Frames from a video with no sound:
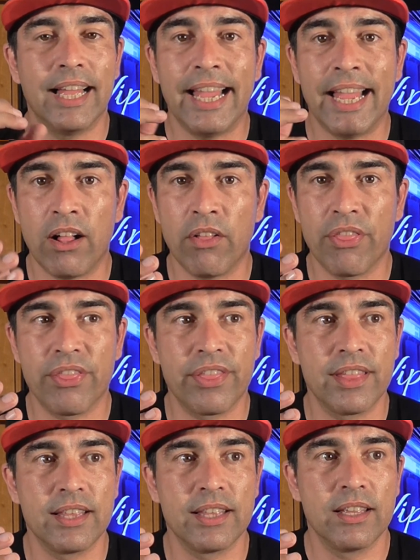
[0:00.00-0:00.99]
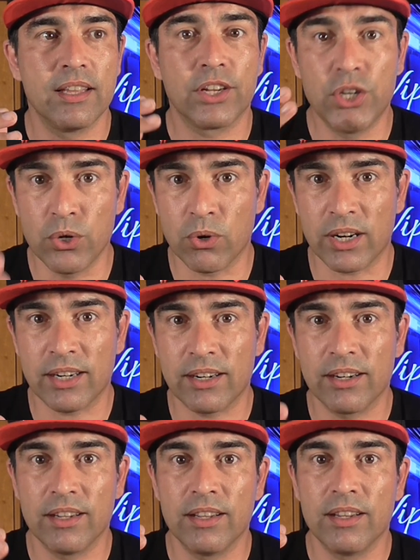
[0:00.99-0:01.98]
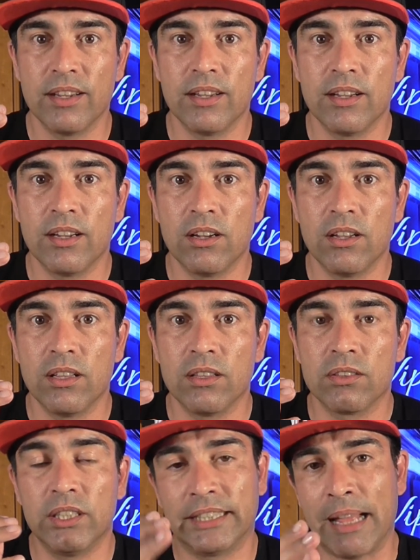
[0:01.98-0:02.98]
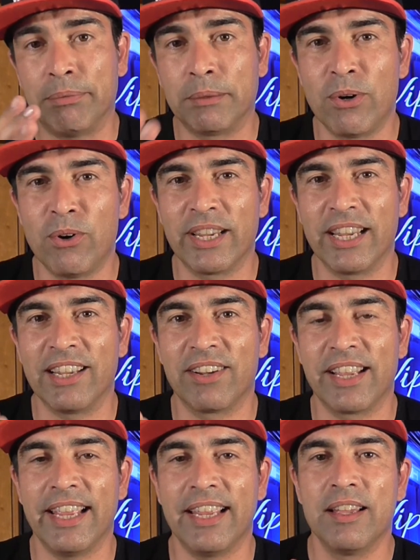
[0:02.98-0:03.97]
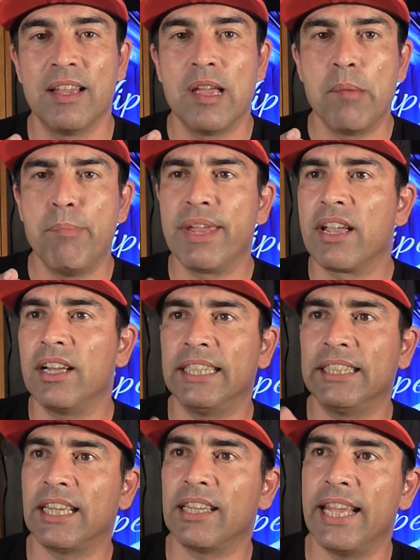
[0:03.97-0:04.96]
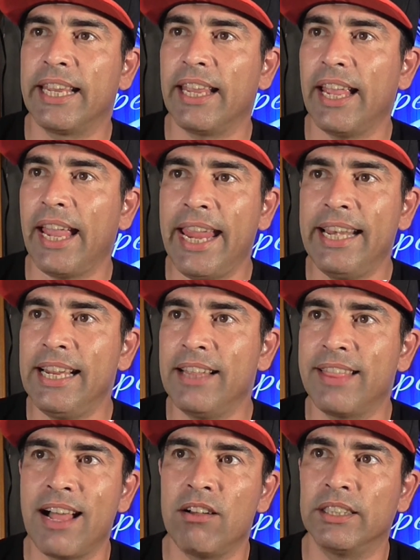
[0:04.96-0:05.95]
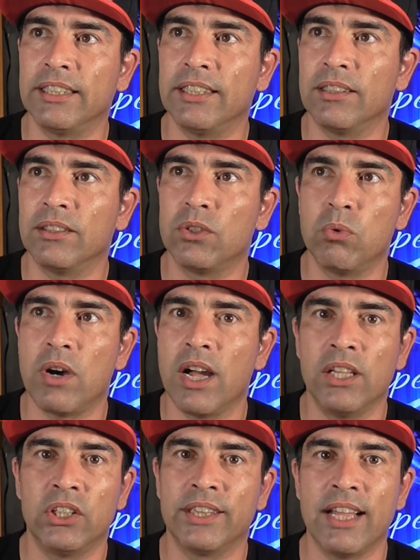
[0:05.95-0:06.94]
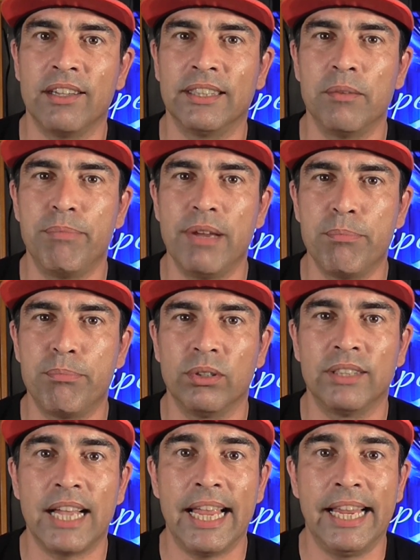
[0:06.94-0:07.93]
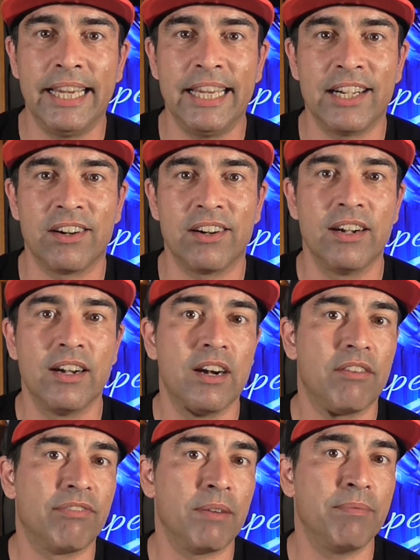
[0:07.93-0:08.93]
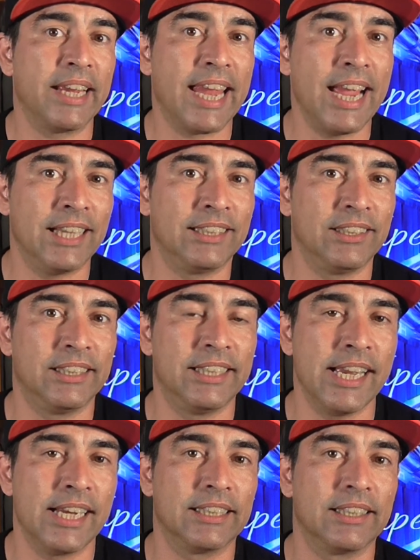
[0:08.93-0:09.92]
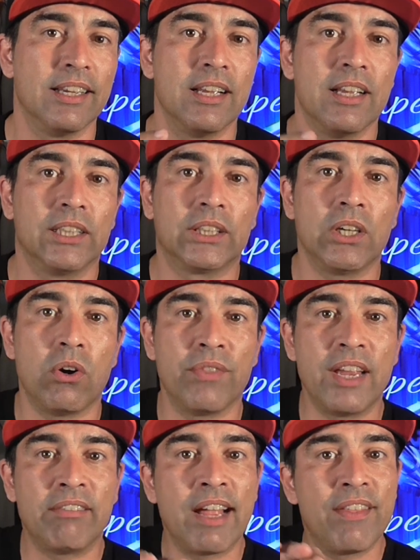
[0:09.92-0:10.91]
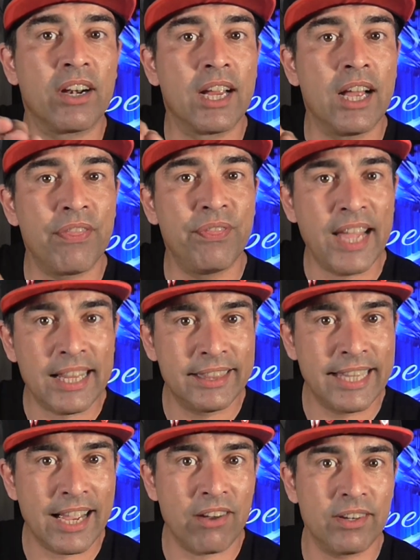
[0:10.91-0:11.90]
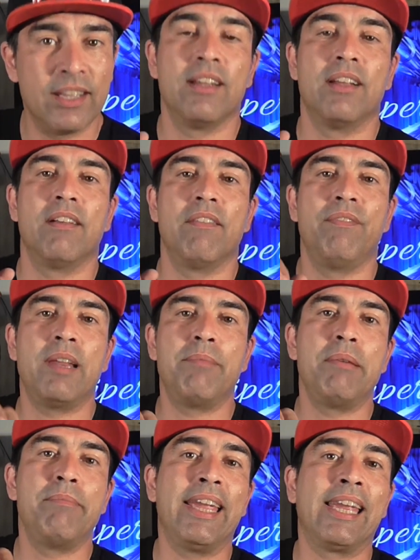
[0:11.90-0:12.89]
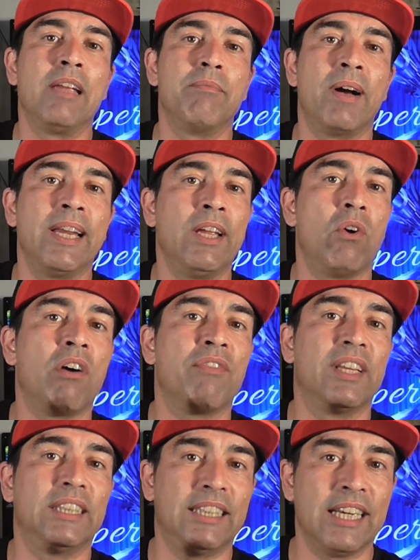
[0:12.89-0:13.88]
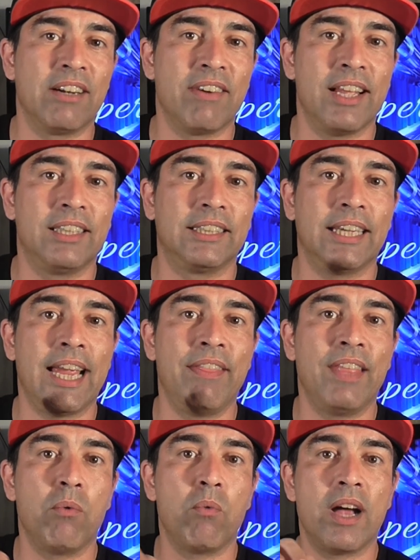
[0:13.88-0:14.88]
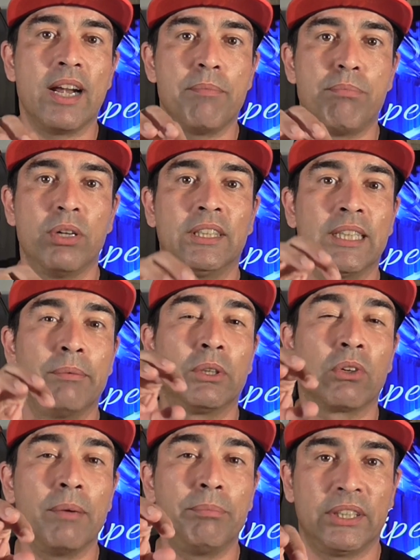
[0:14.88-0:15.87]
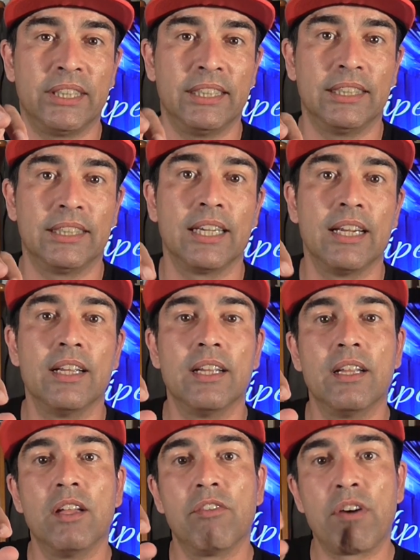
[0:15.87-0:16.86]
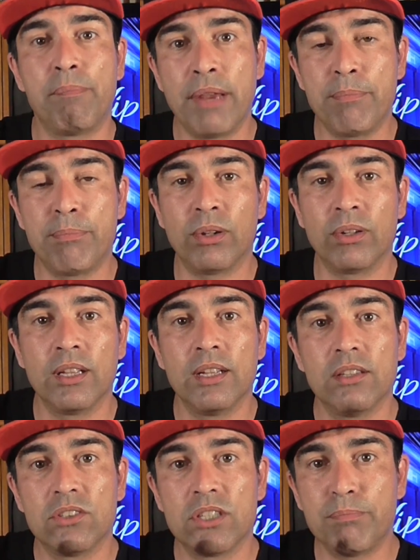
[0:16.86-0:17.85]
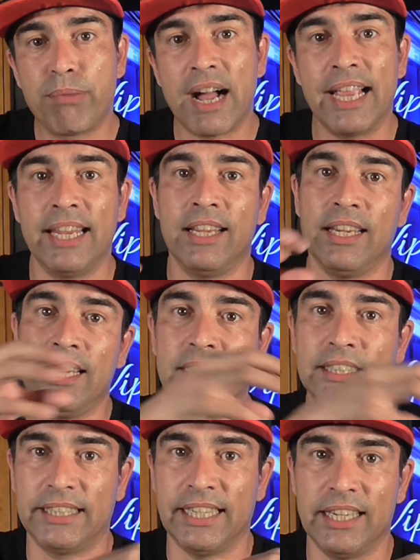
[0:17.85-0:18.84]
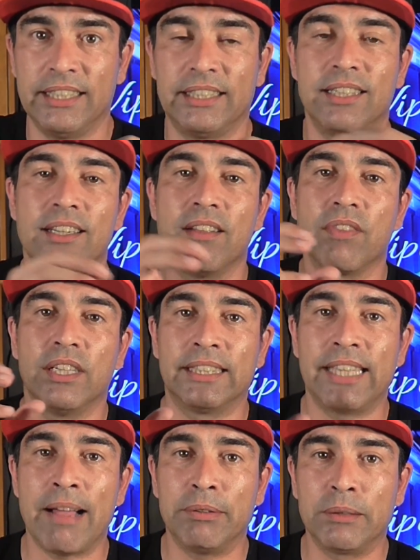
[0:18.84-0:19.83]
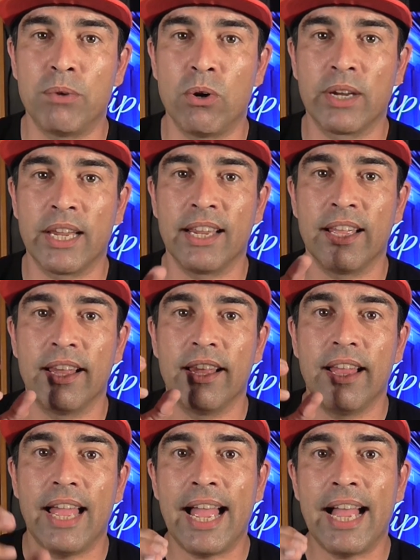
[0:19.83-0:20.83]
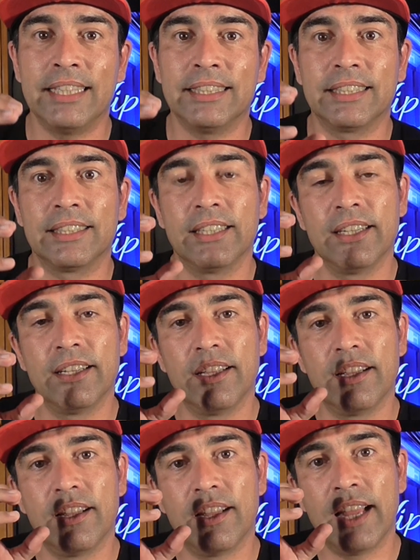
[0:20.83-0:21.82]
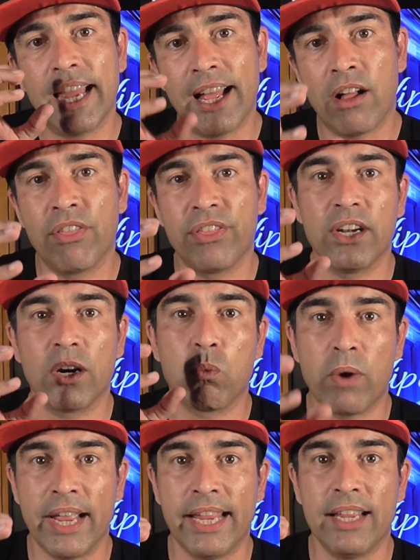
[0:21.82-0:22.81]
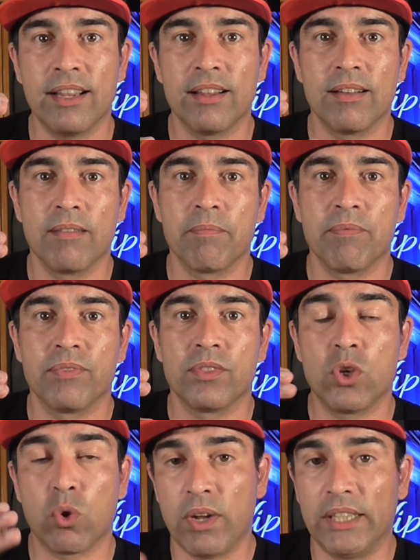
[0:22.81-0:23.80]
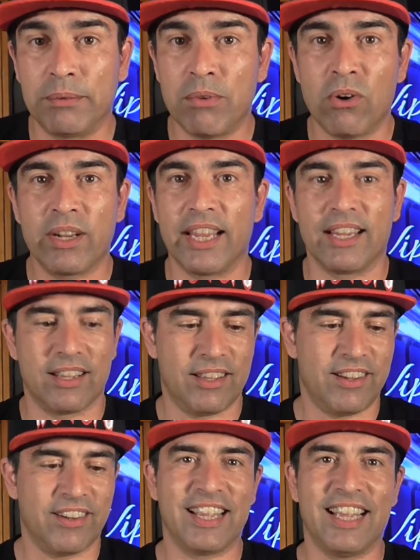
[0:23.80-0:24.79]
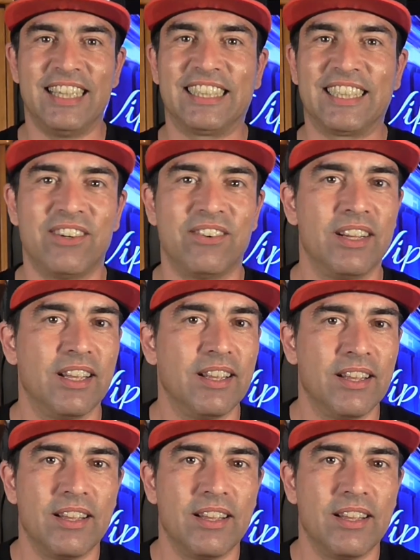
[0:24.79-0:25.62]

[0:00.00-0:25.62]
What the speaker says: health cure to stop smoking, okay? Because they say like 80,000 to 100,000 people die a year from the cancer sticks, so they rather cut that down than be making money off the cigarettes, and they want to put subscriptions for people to buy e-cigs to stop smoking as a healthier way to quit smoking, okay? So